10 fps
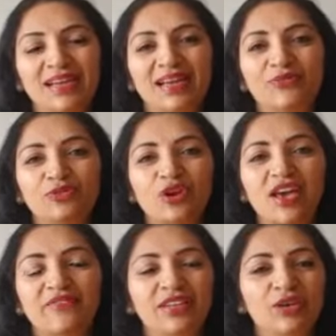and if you
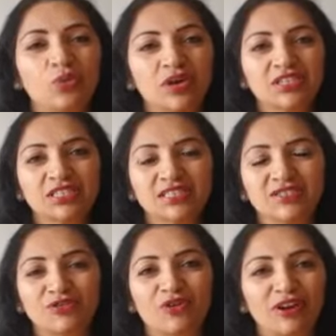have any
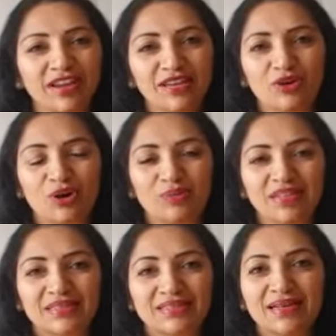questions or any
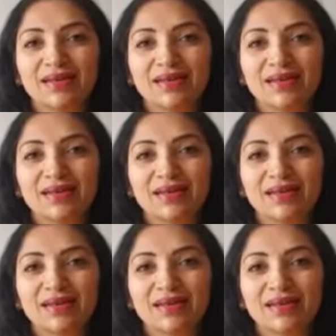comments,